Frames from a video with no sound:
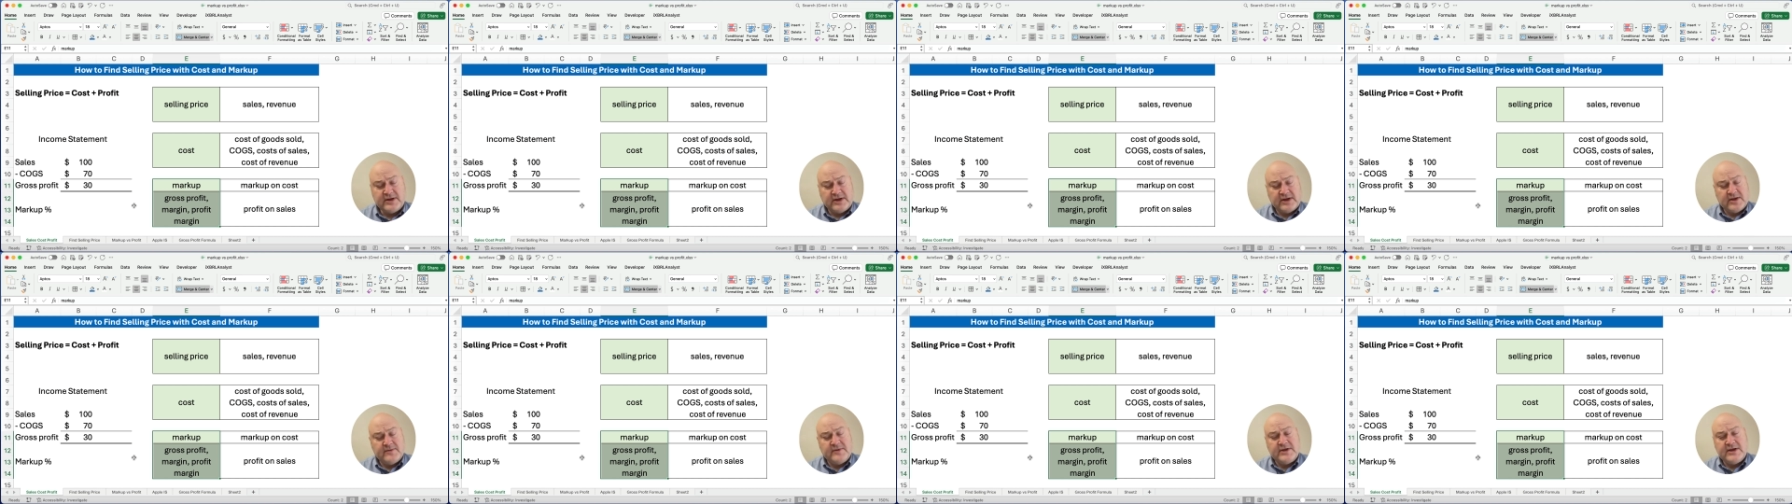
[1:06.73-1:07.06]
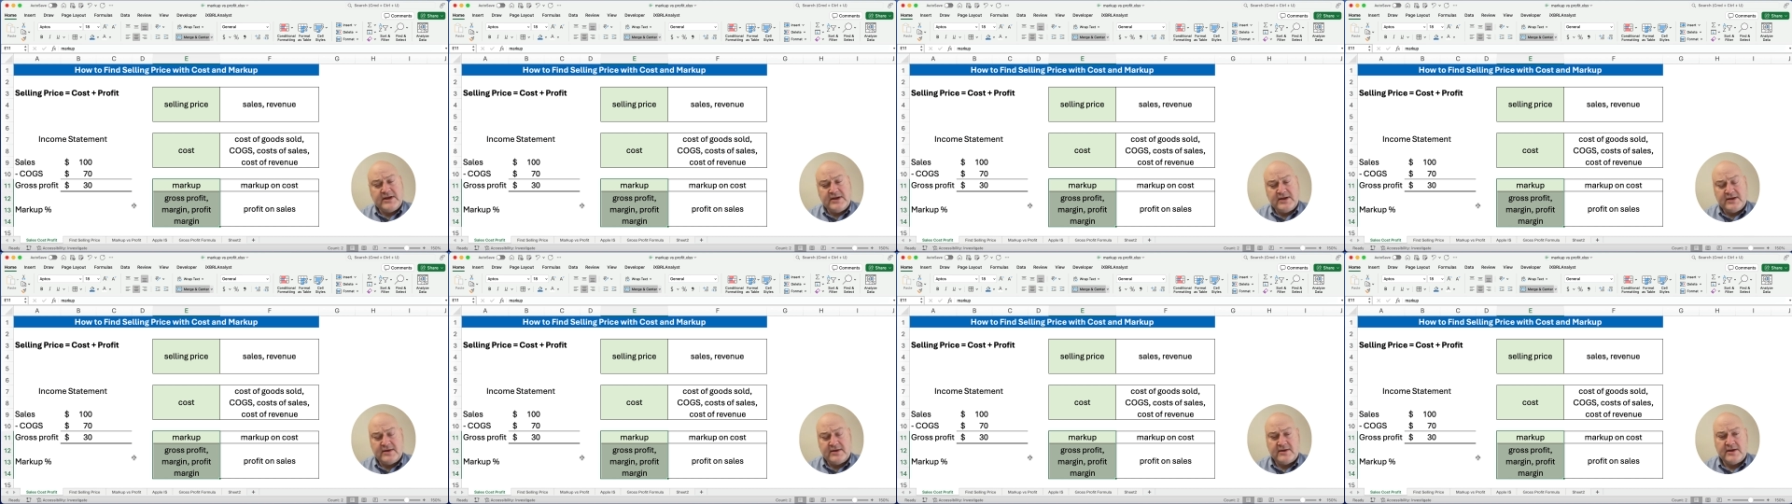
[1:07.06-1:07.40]
let
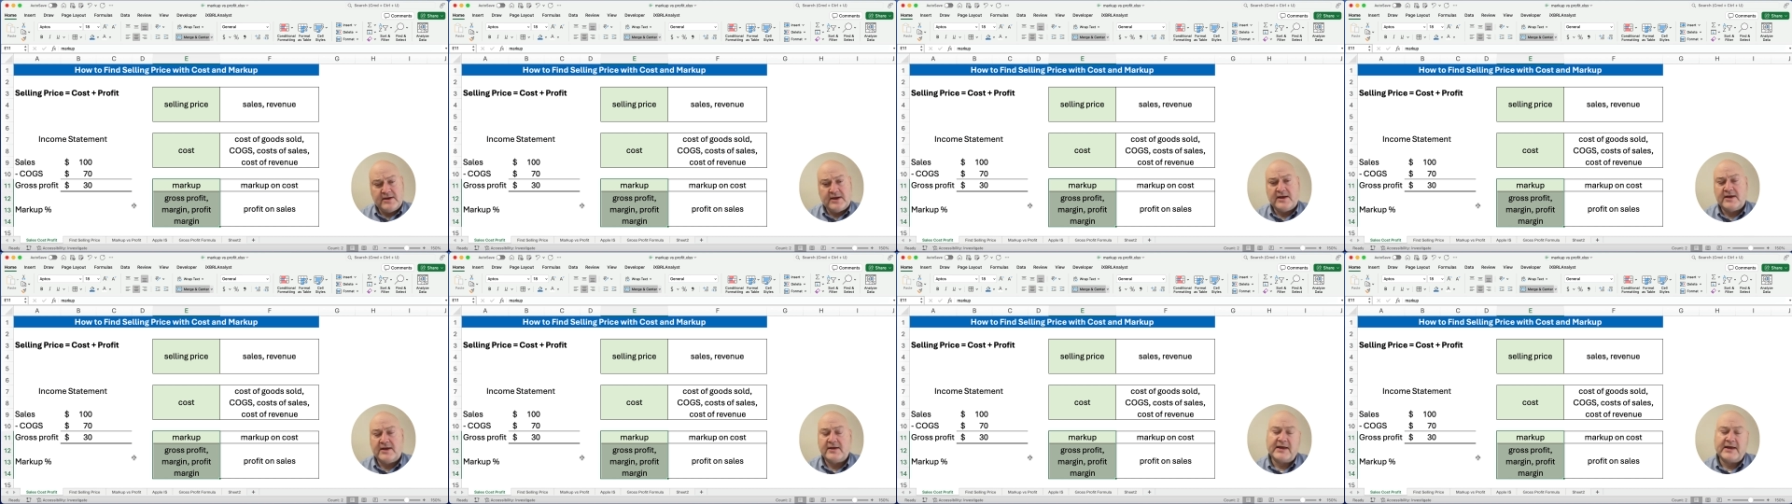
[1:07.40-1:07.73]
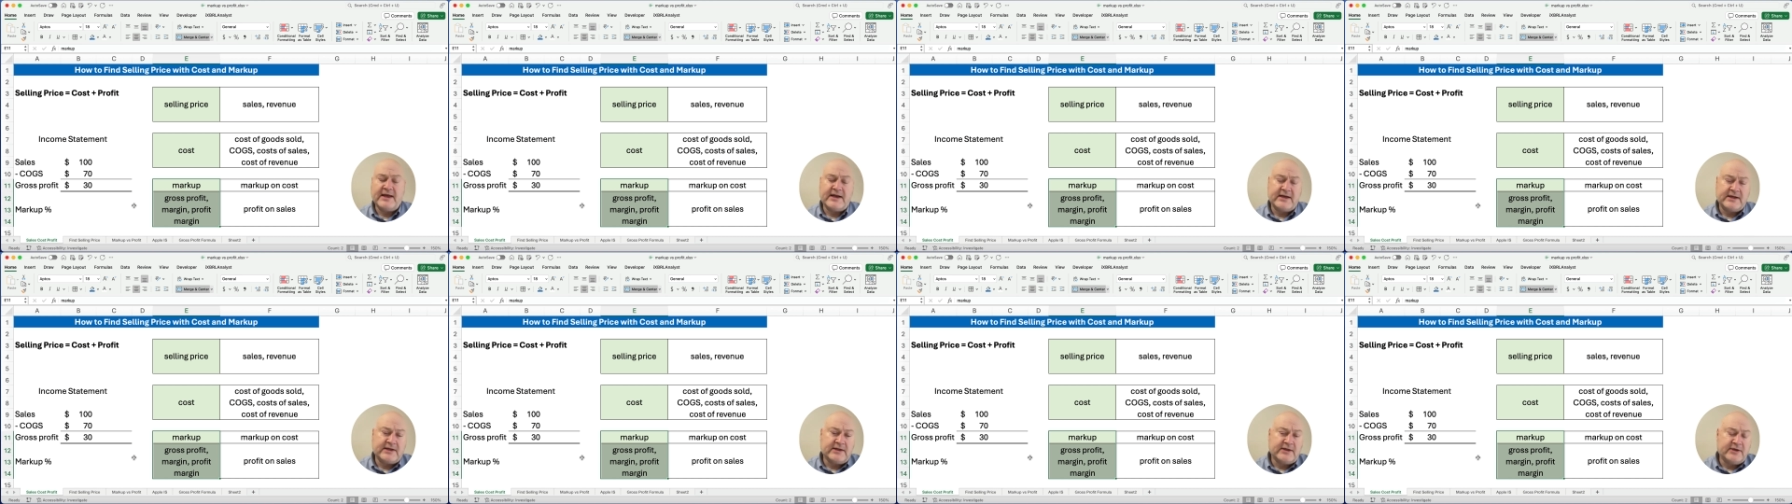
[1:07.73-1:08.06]
me uh,
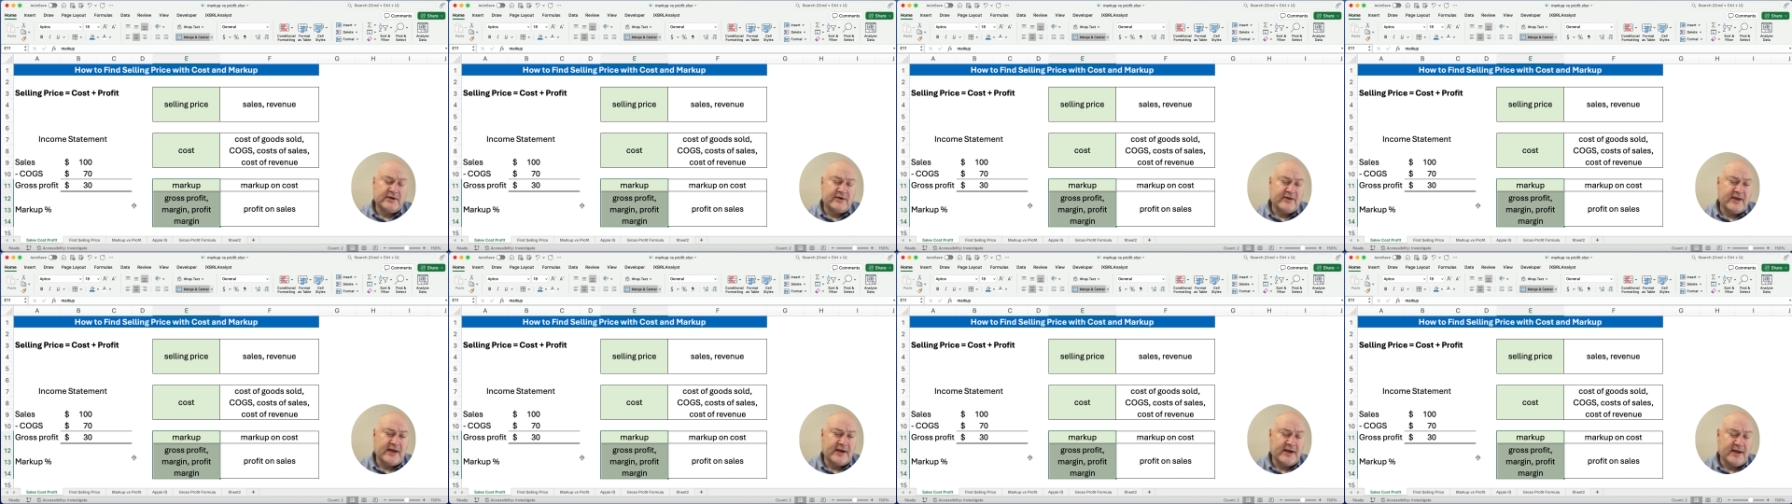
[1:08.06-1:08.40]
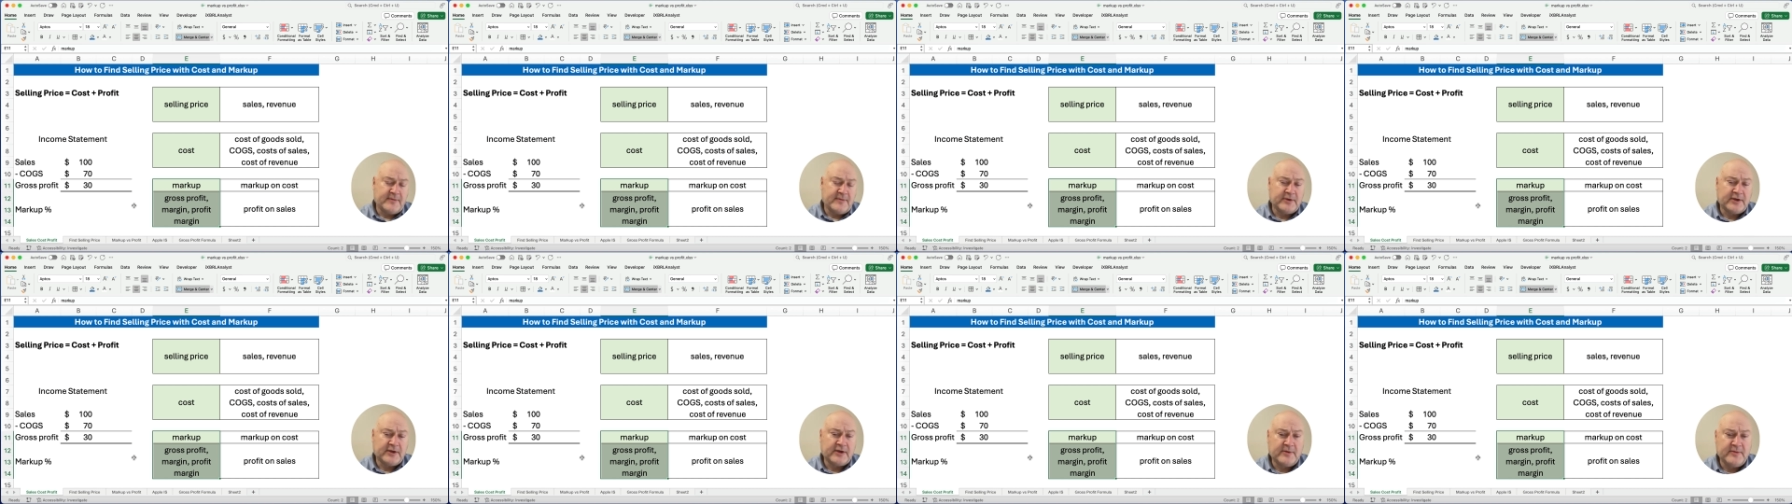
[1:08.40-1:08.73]
kind of clear that
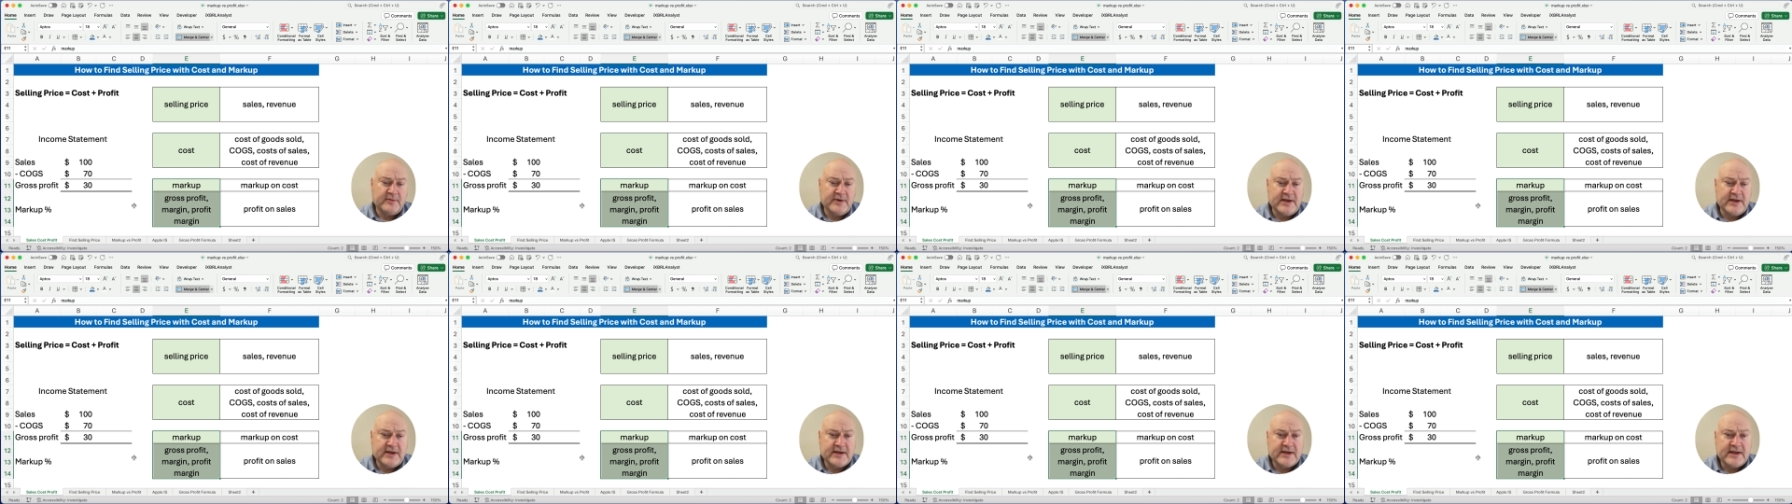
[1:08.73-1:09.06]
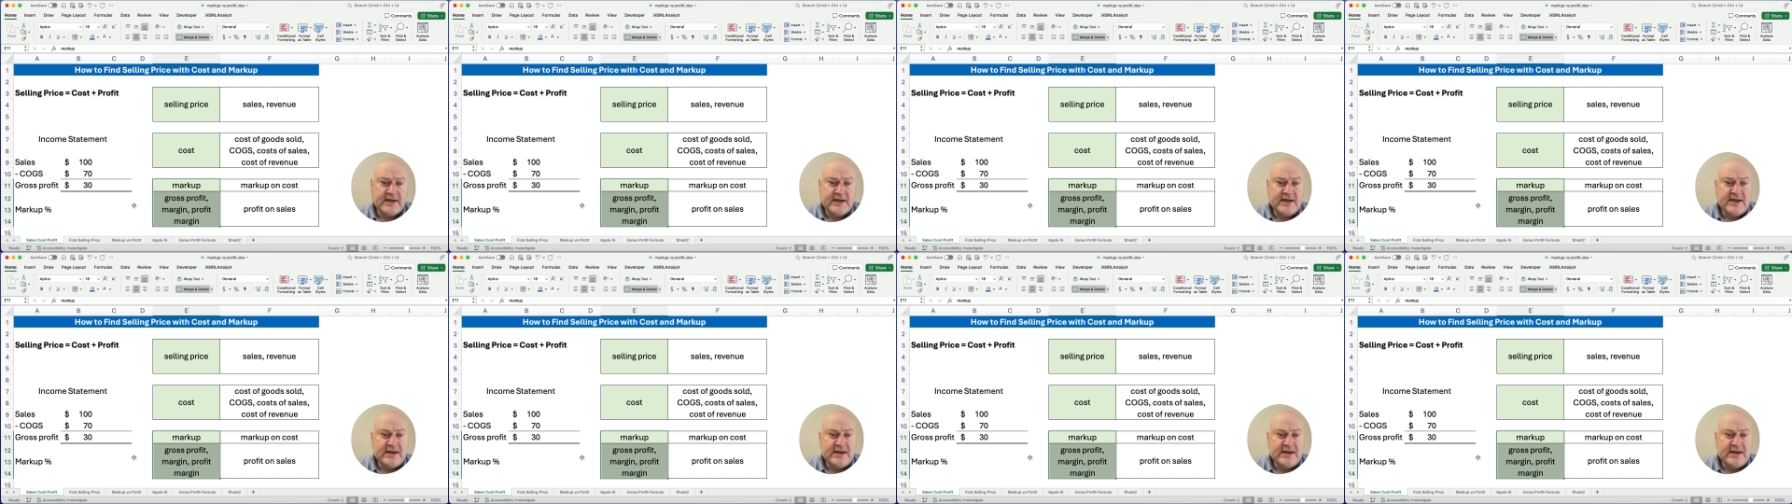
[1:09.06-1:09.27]
up a little bit.